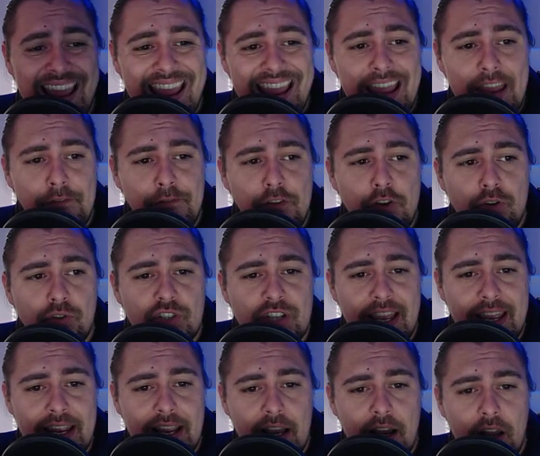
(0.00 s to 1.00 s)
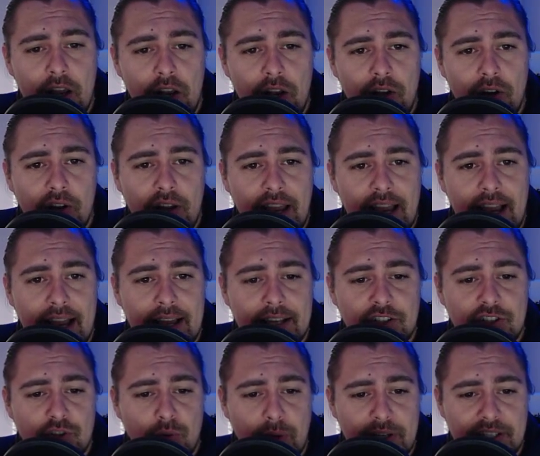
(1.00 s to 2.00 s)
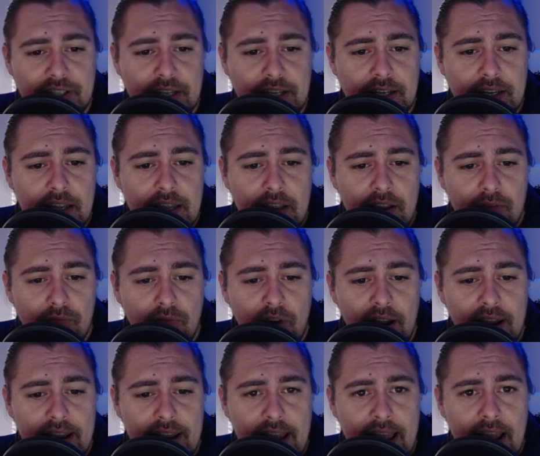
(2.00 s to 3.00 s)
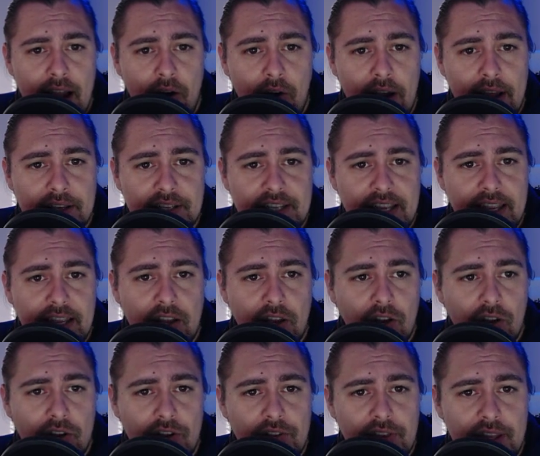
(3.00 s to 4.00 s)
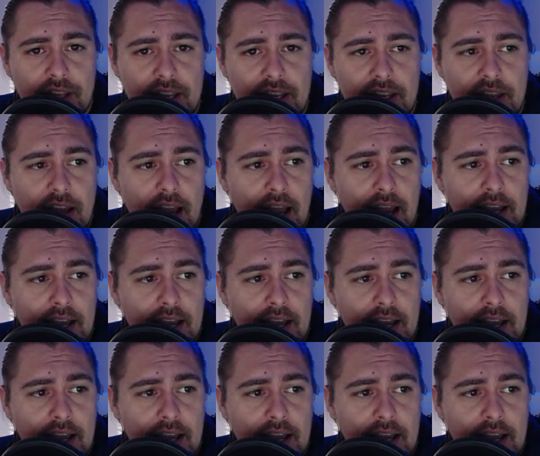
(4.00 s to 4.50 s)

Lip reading: If you take a look at Twitter right now and take a look at the